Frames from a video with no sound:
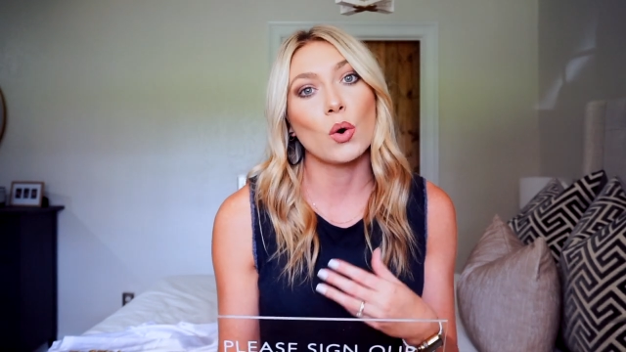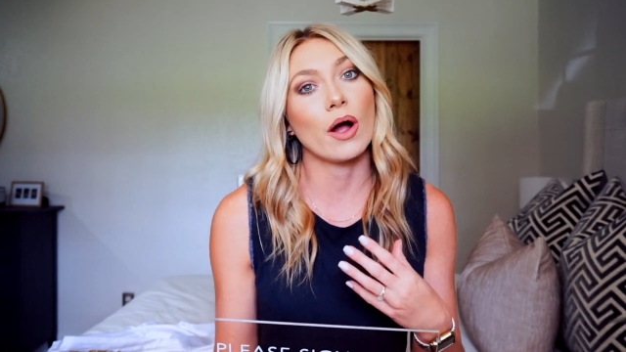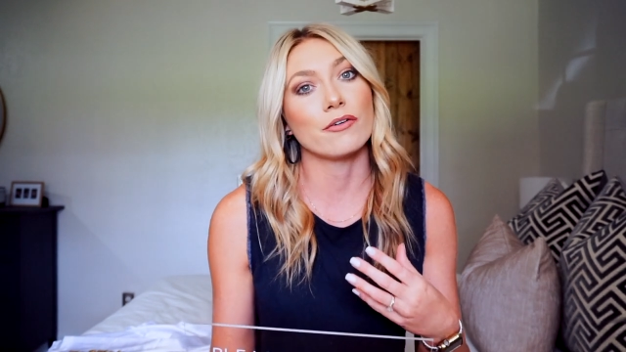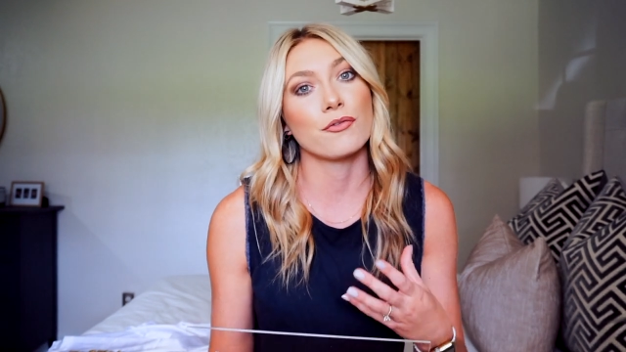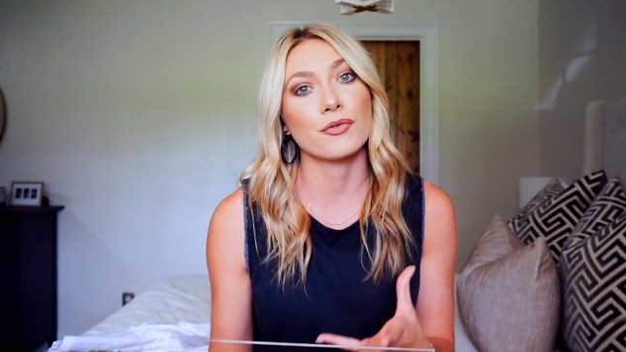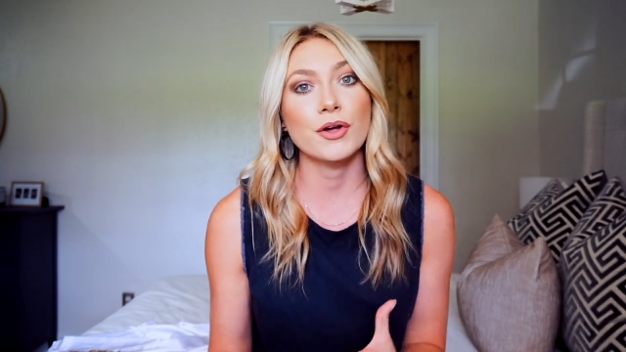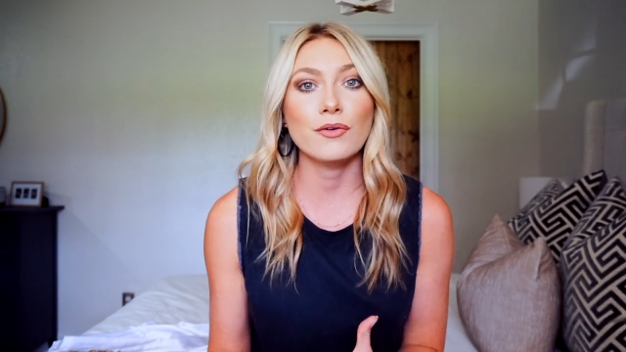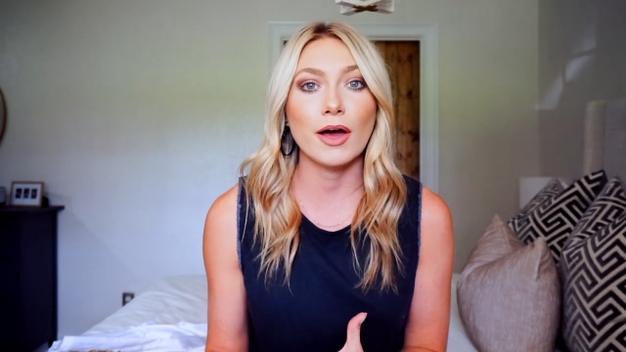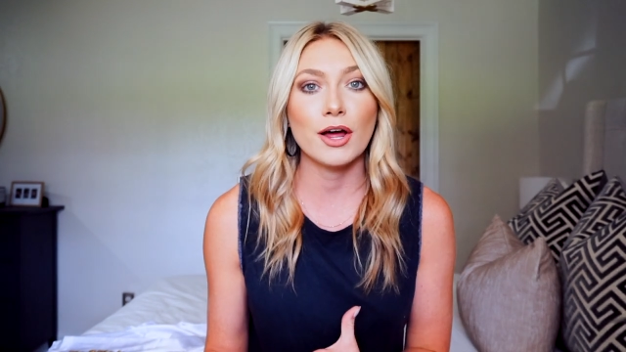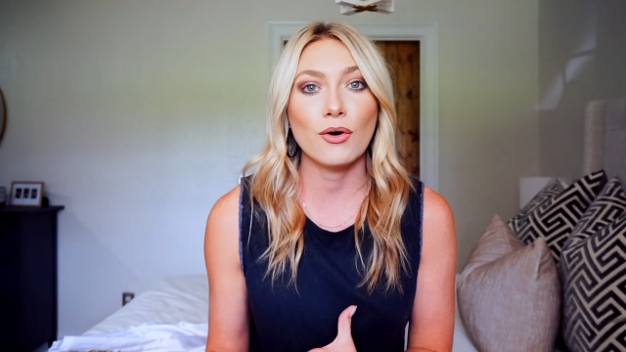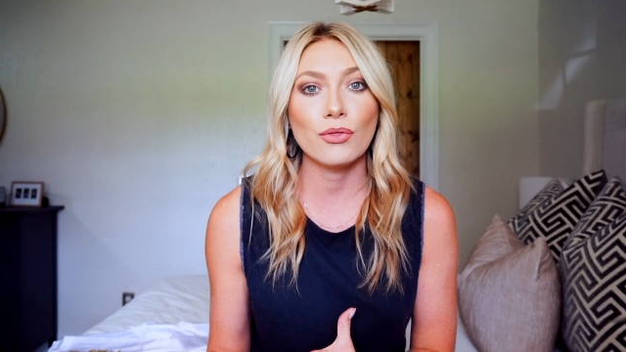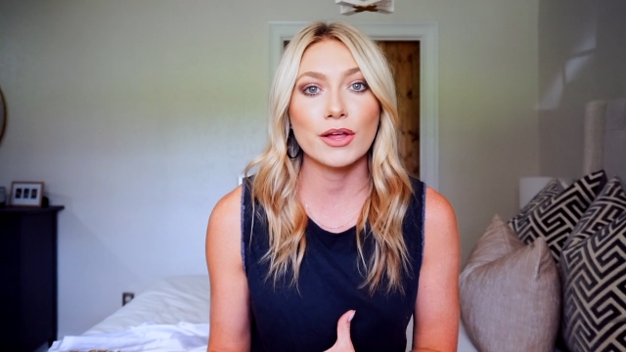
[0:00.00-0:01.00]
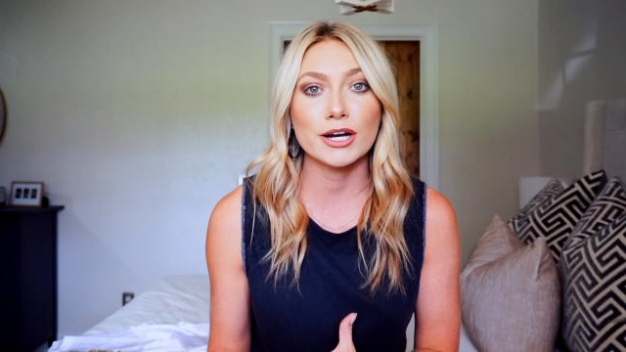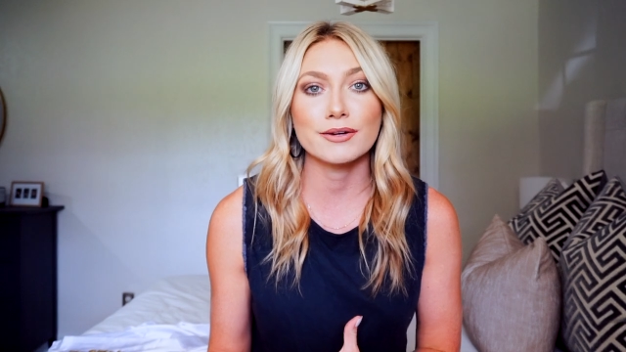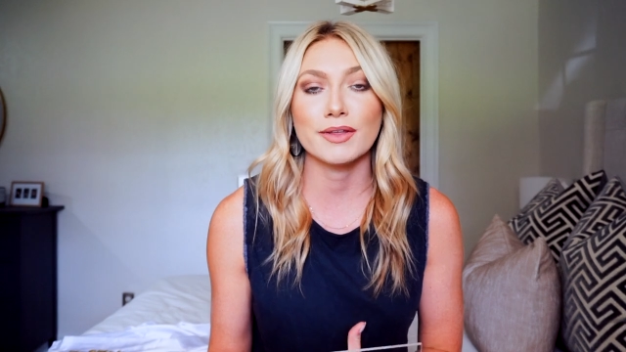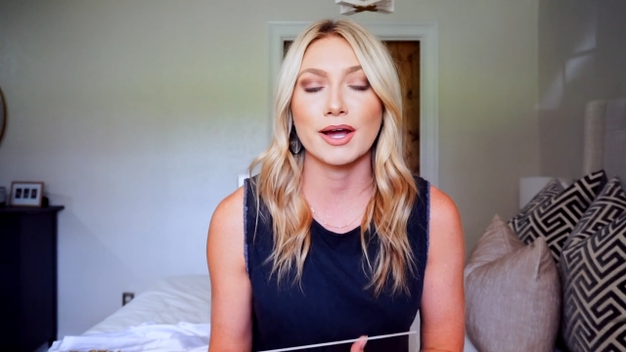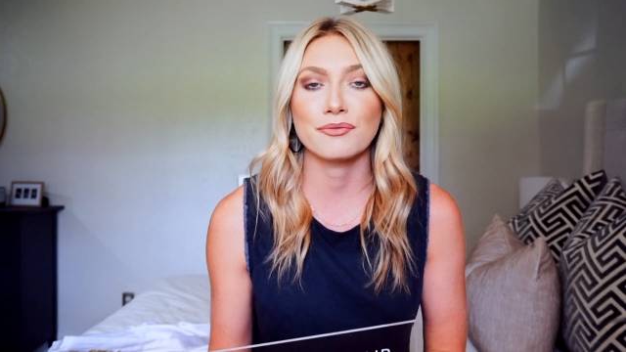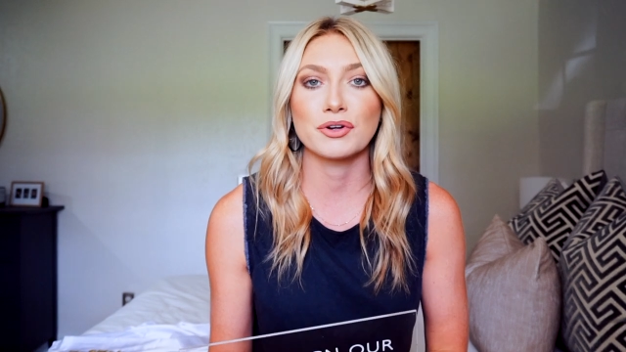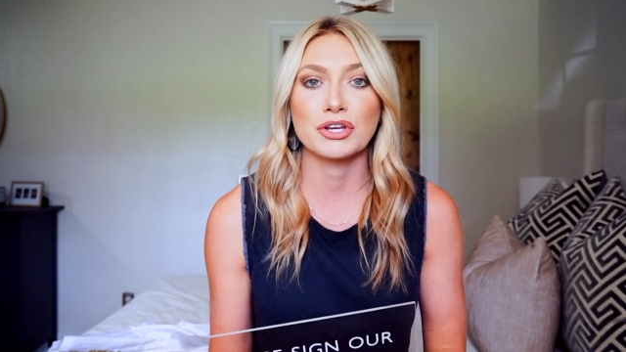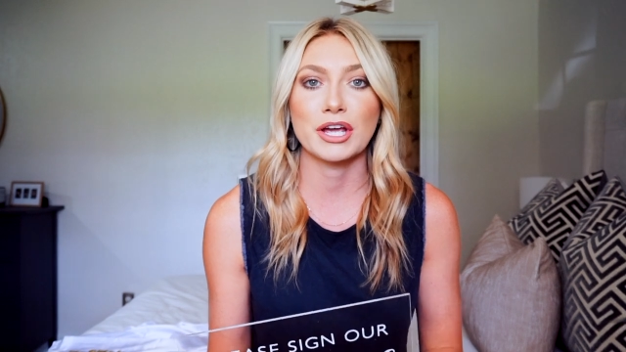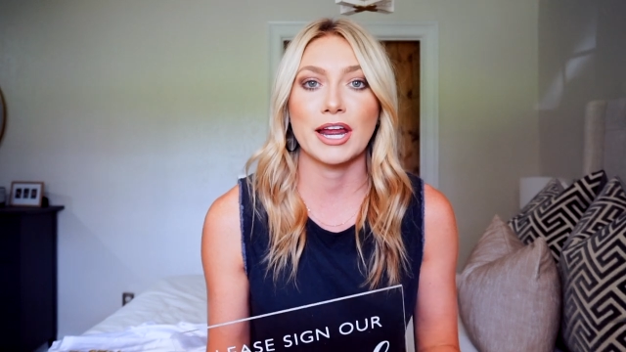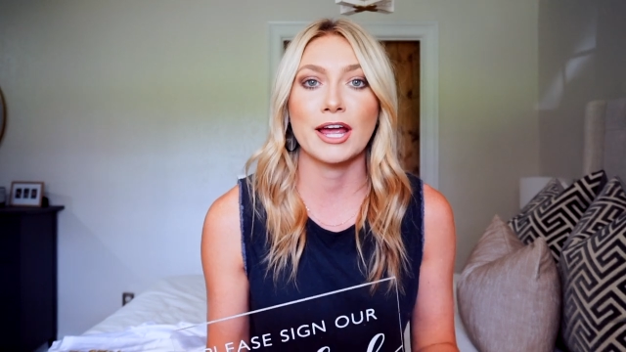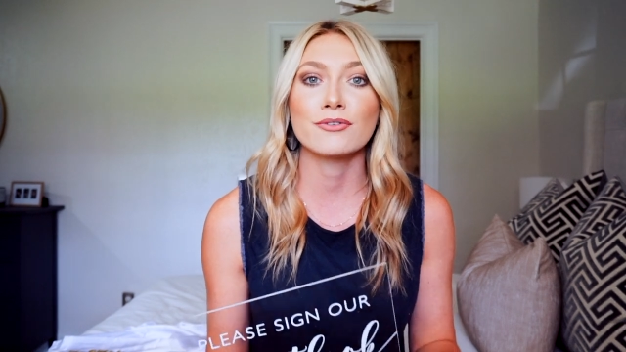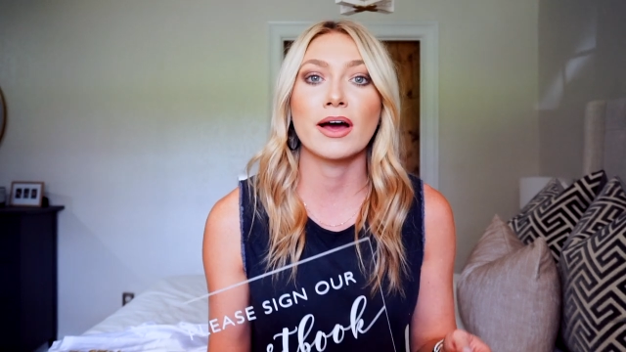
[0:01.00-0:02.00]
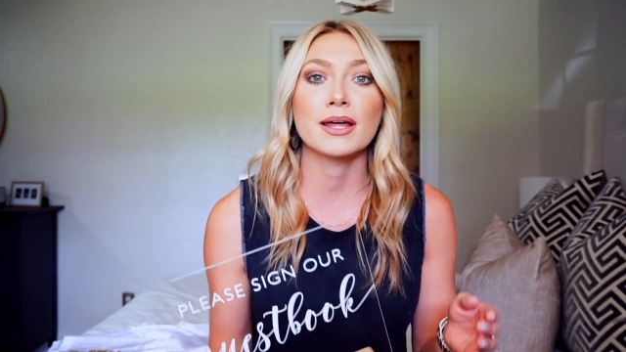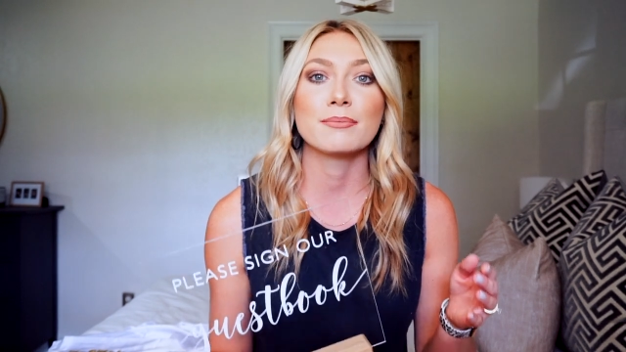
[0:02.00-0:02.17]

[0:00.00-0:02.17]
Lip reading: or have a friend write it on there if they have really good handwriting.